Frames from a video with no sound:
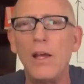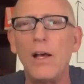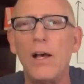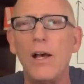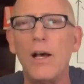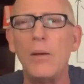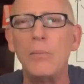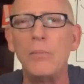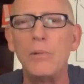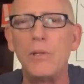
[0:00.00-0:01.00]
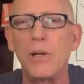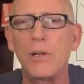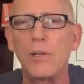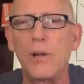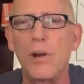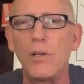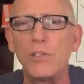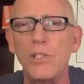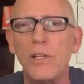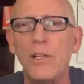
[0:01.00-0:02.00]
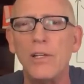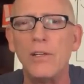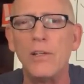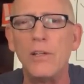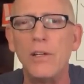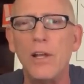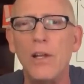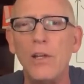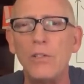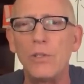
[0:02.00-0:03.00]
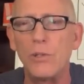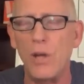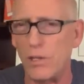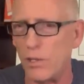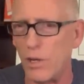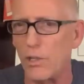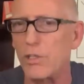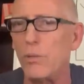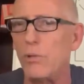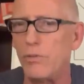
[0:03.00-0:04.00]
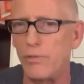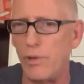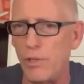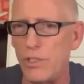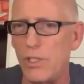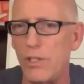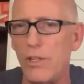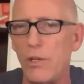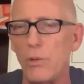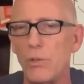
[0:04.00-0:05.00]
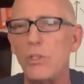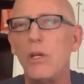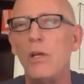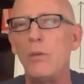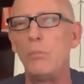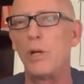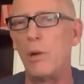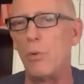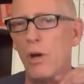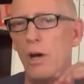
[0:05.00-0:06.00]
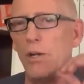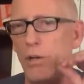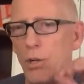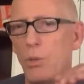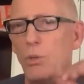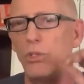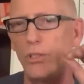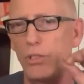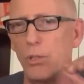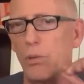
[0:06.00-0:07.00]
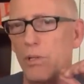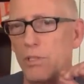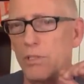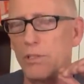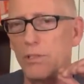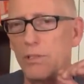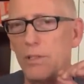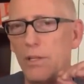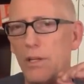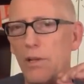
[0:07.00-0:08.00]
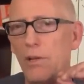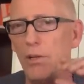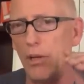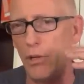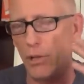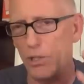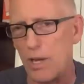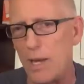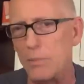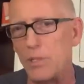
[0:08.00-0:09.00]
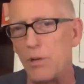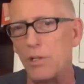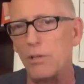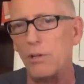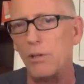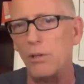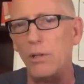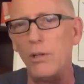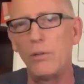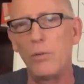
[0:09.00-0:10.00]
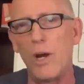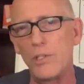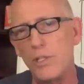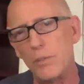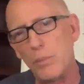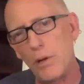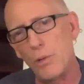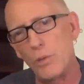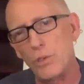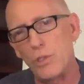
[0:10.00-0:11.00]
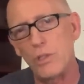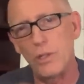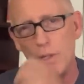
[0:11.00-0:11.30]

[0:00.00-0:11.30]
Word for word: it? Um, Tucker Carlson. So, Tucker Carlson refers to the news, but I want a news source a New York Times article, Washington Post,